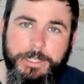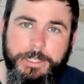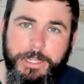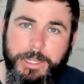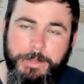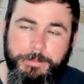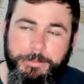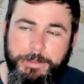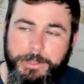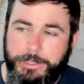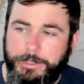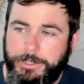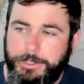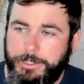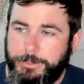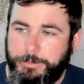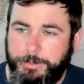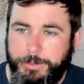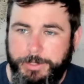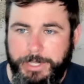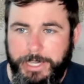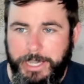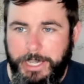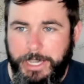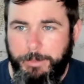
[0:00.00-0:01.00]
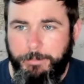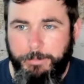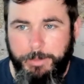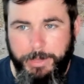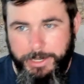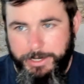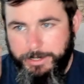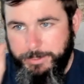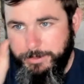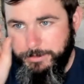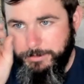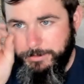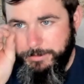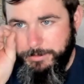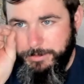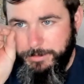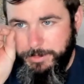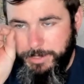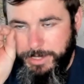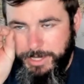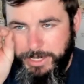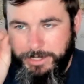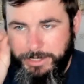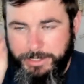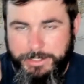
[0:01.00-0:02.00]
I mean, he just became like
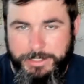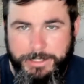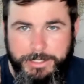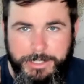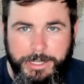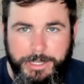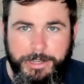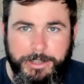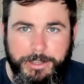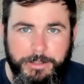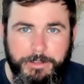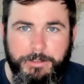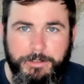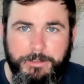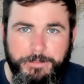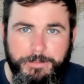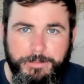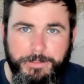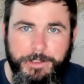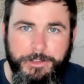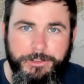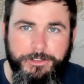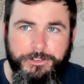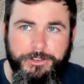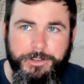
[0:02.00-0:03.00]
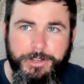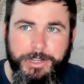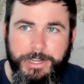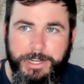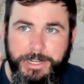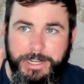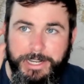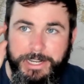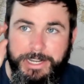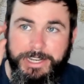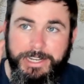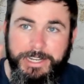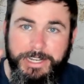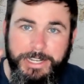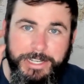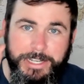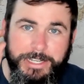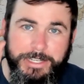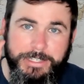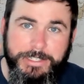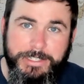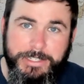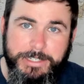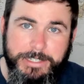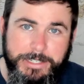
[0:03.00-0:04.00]
had a singular vision that he
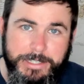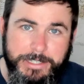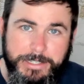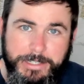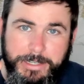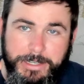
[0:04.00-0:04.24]
needs to,